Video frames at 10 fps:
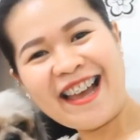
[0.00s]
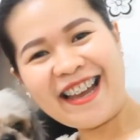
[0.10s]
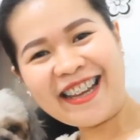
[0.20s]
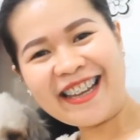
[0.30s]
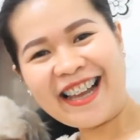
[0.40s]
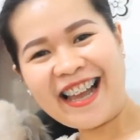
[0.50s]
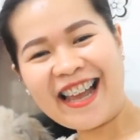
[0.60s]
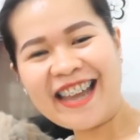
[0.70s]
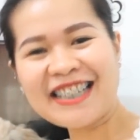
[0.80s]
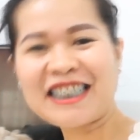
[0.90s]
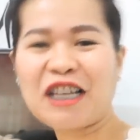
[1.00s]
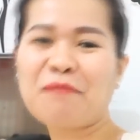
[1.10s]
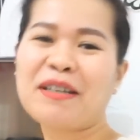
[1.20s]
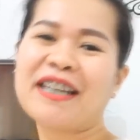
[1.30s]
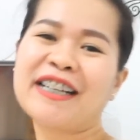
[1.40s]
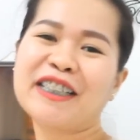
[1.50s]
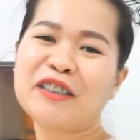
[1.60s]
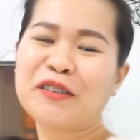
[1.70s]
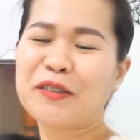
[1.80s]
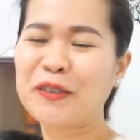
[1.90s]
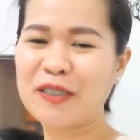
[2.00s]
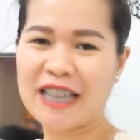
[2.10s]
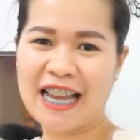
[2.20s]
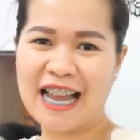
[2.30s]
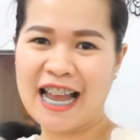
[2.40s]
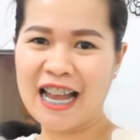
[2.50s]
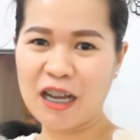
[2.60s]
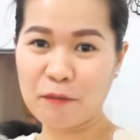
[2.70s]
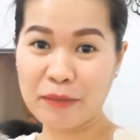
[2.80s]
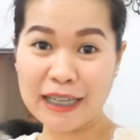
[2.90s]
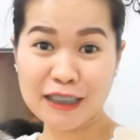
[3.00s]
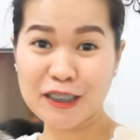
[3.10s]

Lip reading: Hi guys, I'm here to do the get